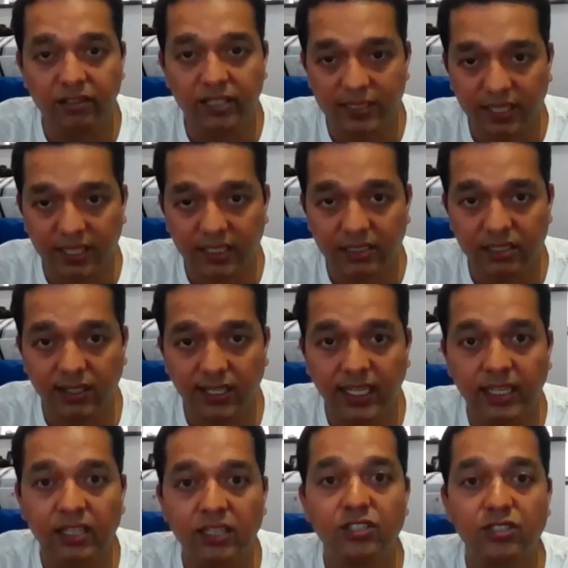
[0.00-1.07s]
residency
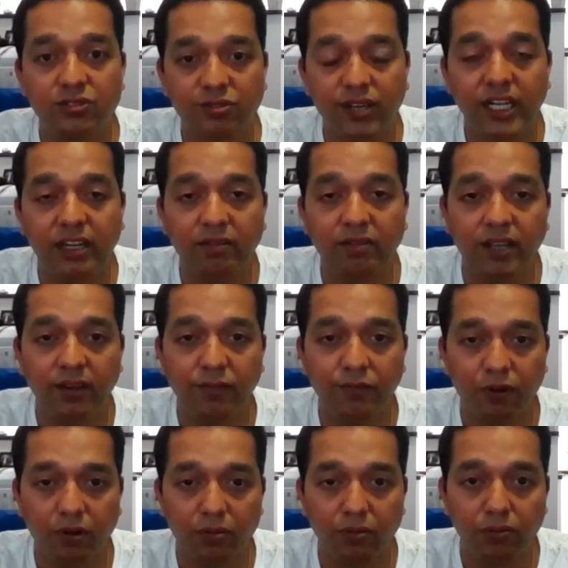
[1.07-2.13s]
straight away
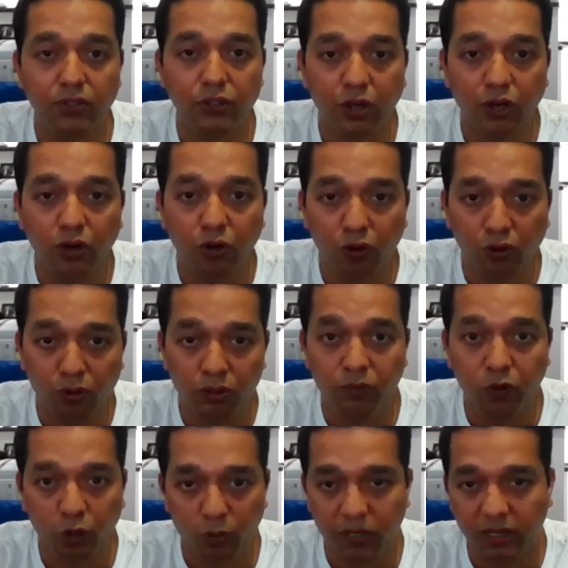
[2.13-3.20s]
from your
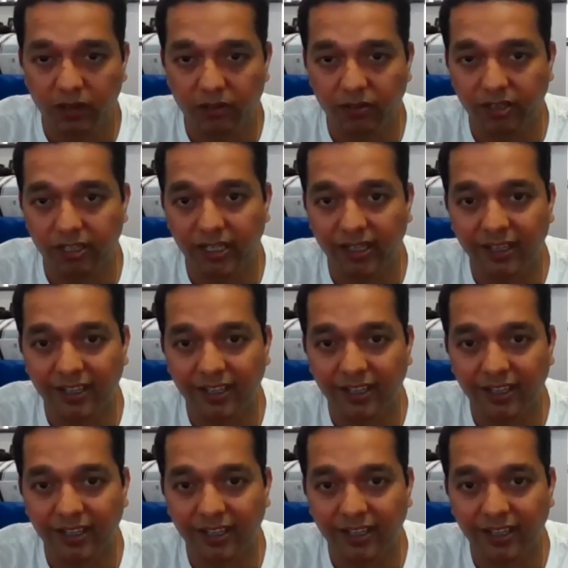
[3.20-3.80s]
home country.